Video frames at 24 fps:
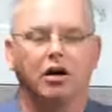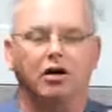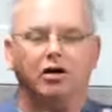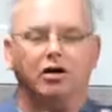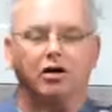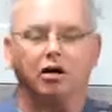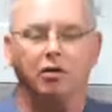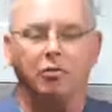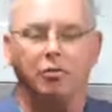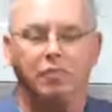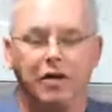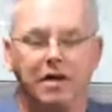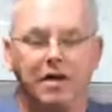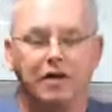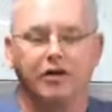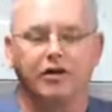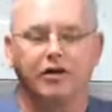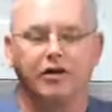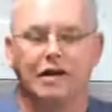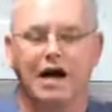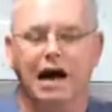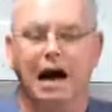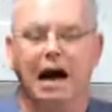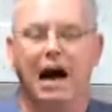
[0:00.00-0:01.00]
until
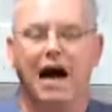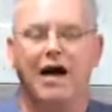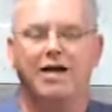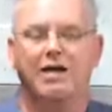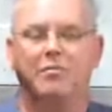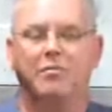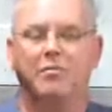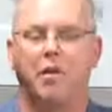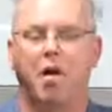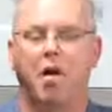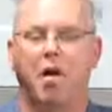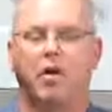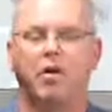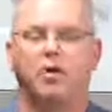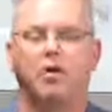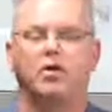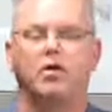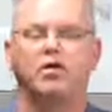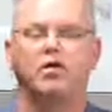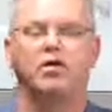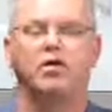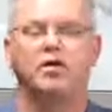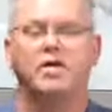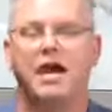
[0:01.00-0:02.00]
Peter died a
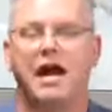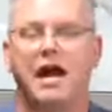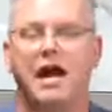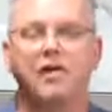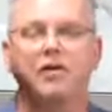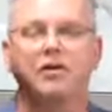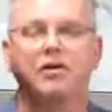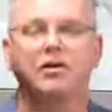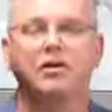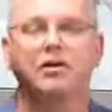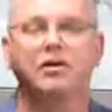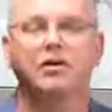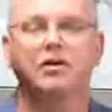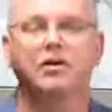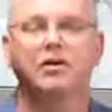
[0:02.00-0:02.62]
martyr's death?